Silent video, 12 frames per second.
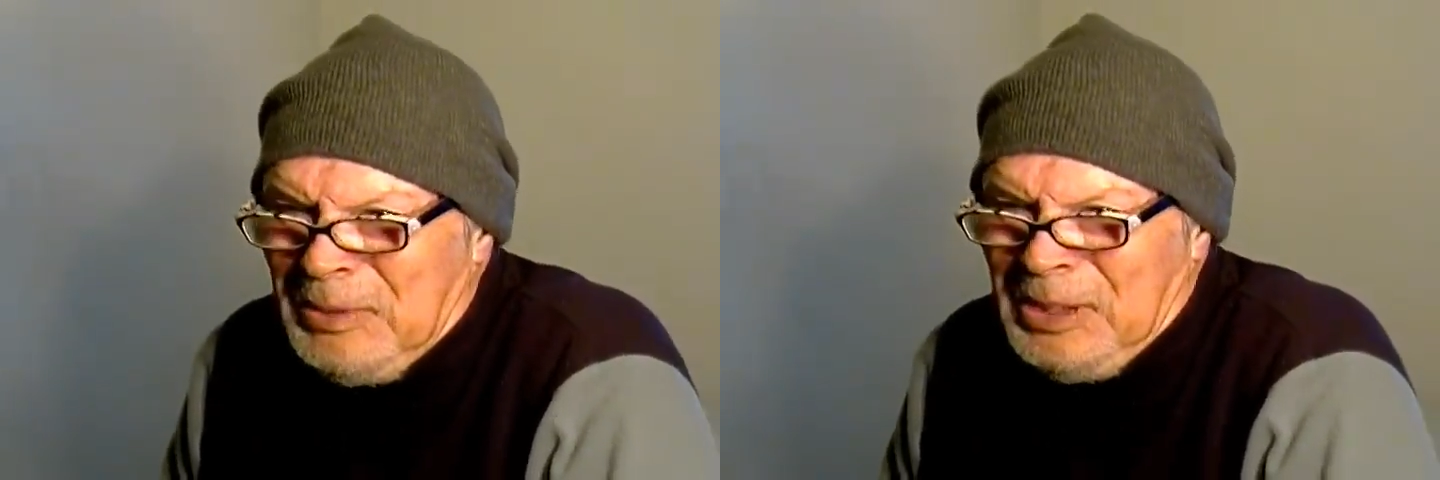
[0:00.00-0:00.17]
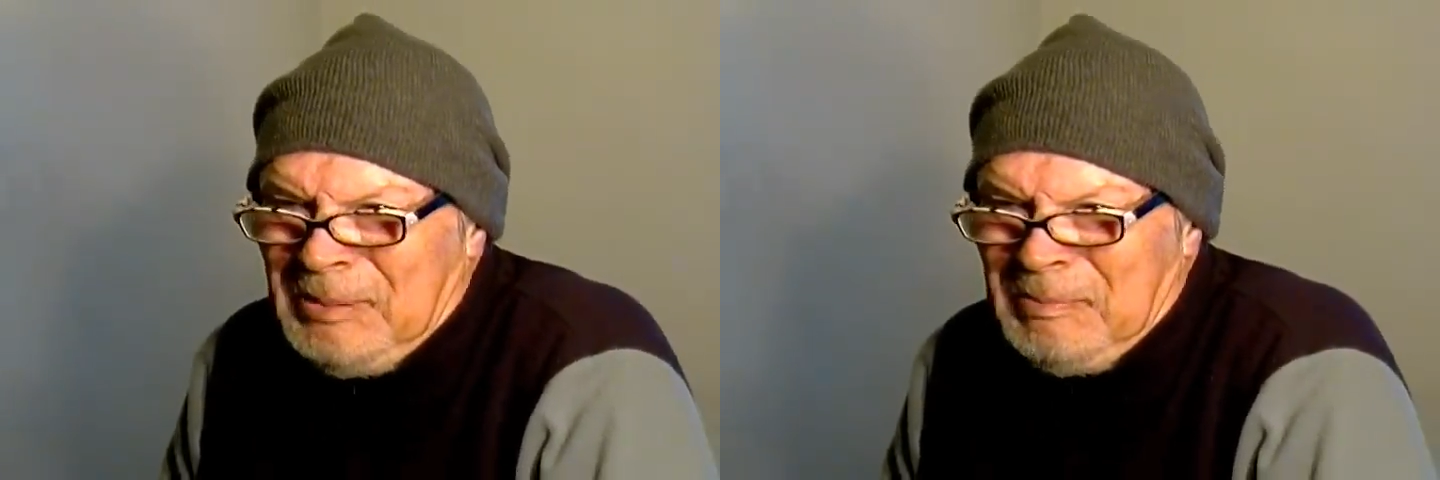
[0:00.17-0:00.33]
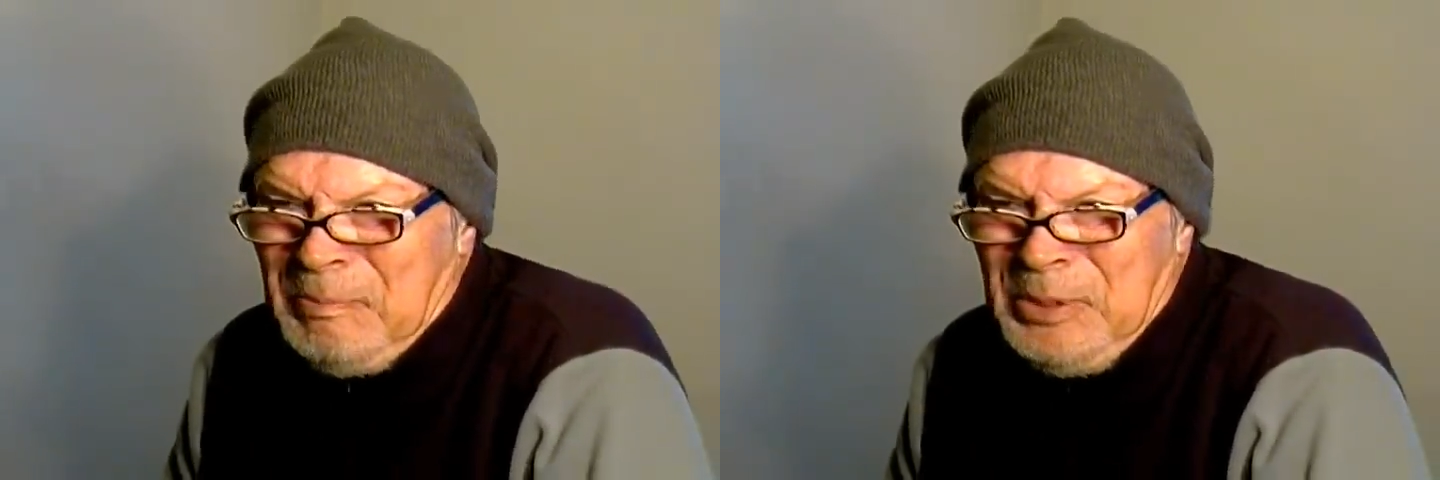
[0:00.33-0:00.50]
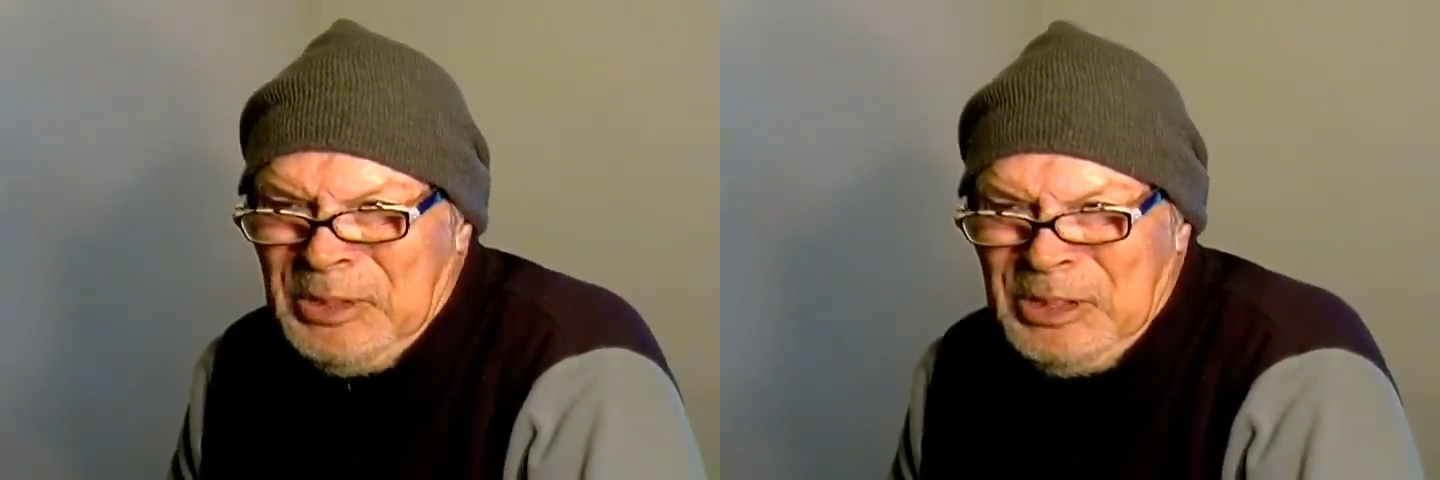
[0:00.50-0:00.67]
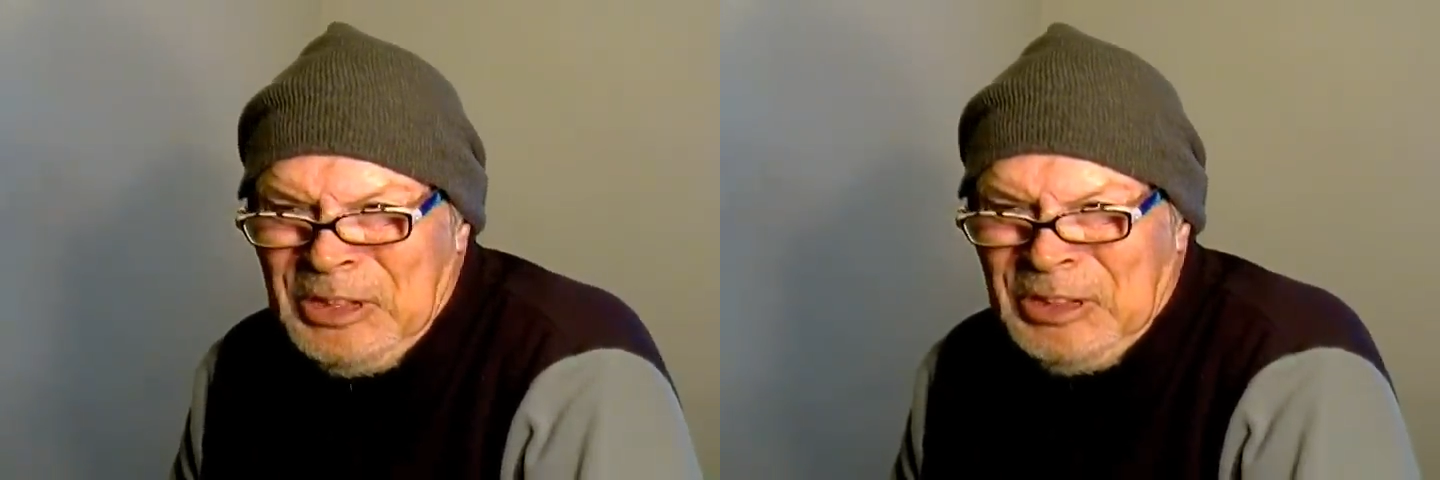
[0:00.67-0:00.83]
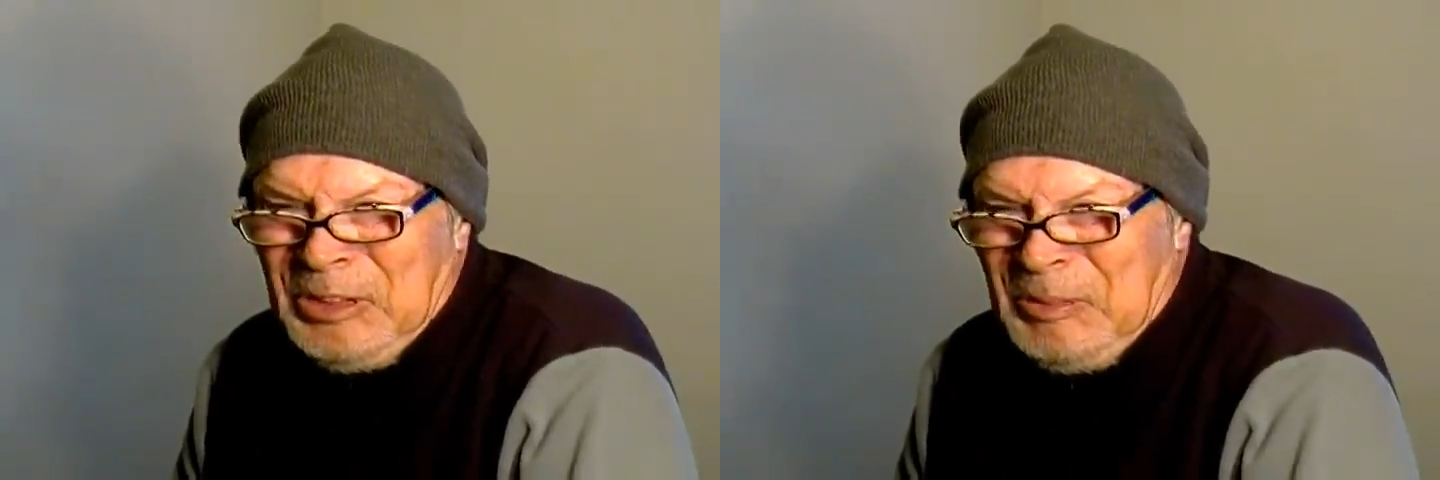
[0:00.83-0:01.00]
but
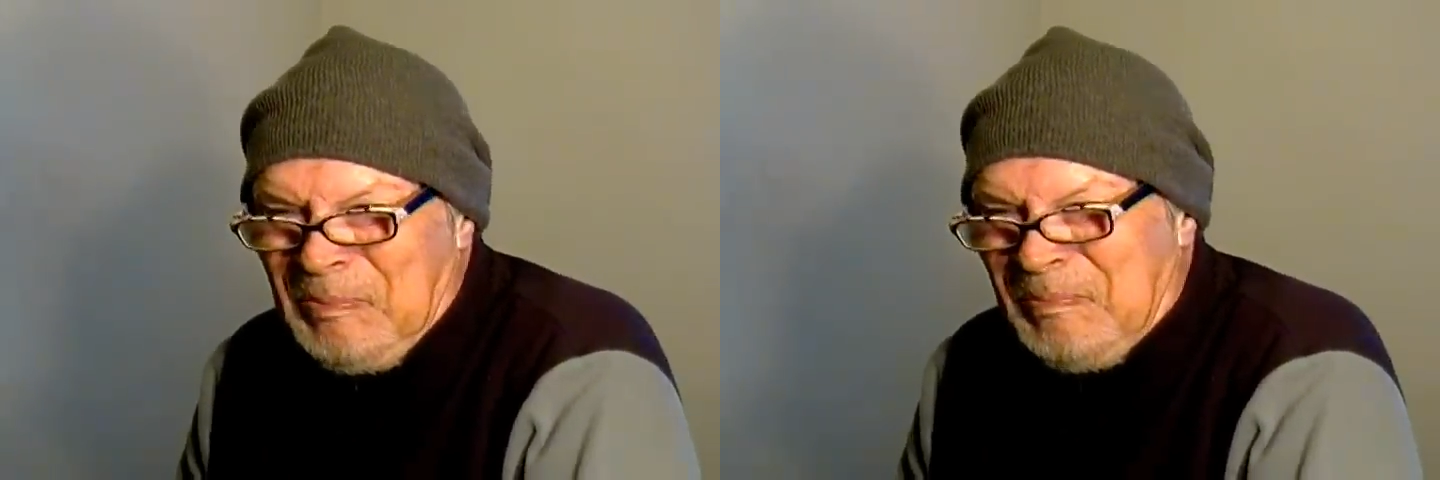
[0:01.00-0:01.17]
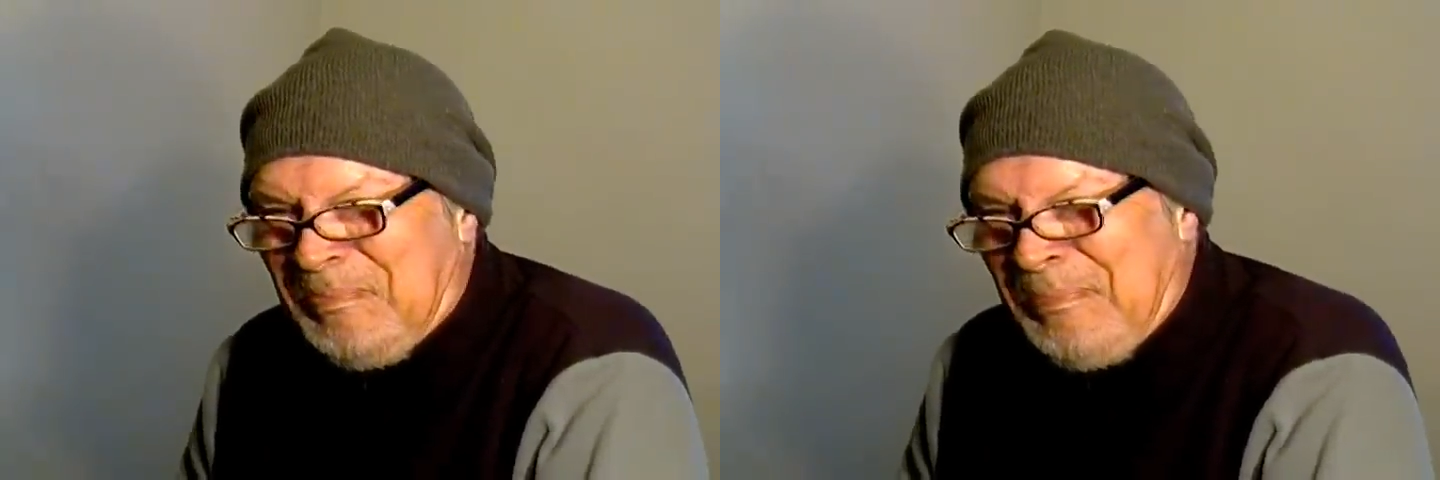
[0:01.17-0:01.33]
being a